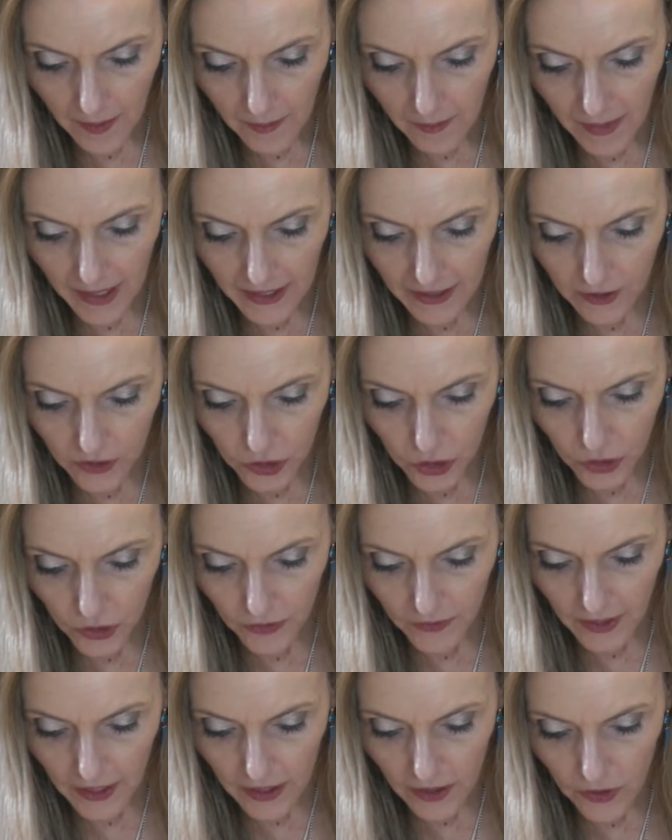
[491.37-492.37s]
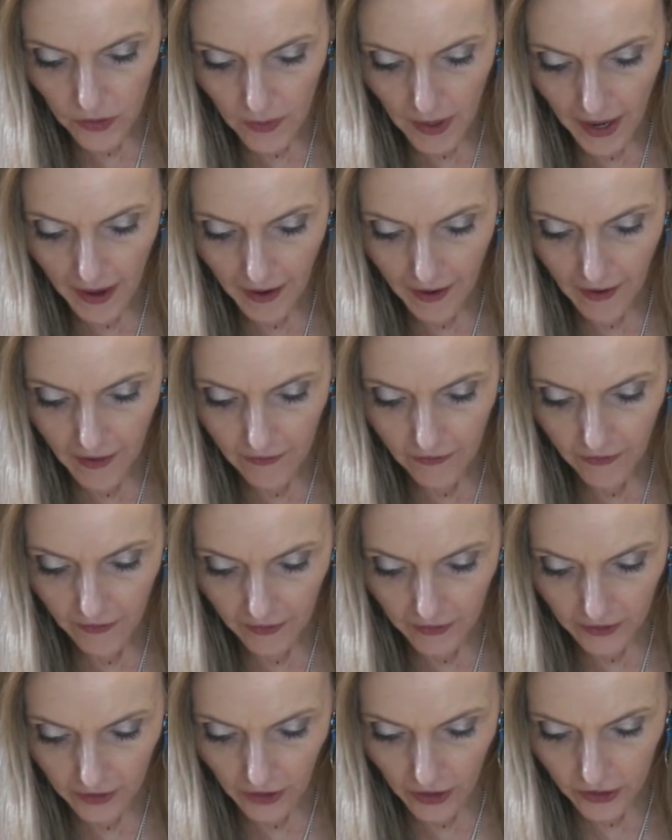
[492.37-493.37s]
making sure that you have
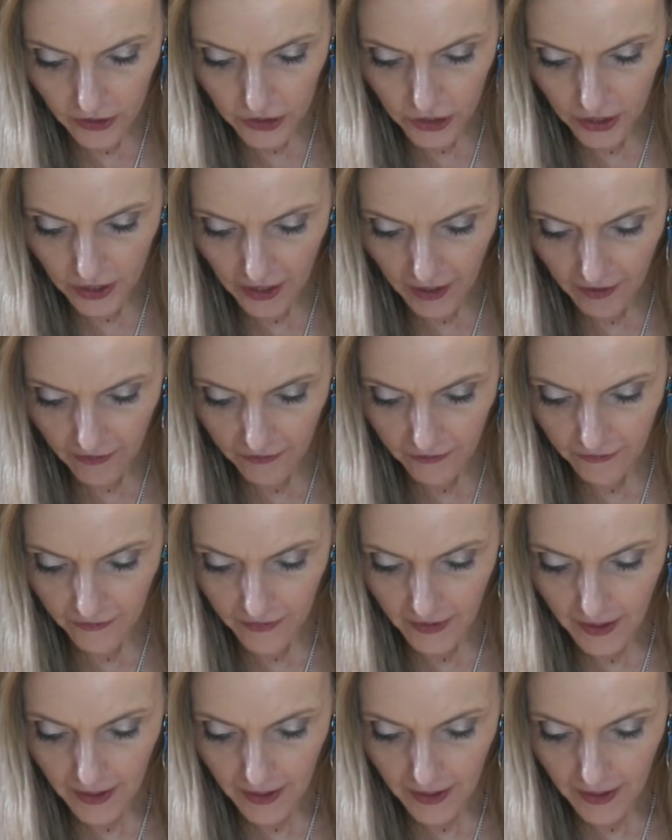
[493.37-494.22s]
large enough